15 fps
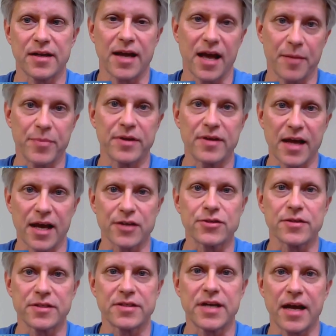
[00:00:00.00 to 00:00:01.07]
that happened
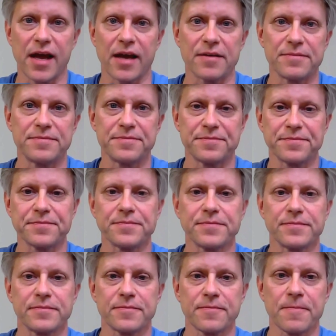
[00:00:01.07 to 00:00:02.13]
actually today.
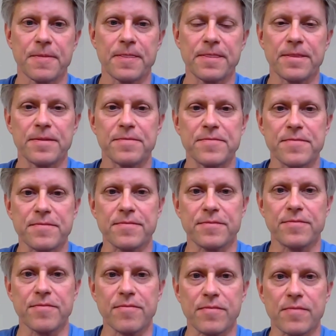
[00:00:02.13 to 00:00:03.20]
And
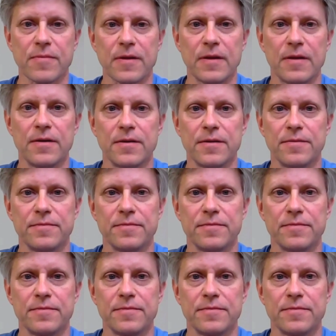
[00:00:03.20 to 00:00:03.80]
tell us about some of the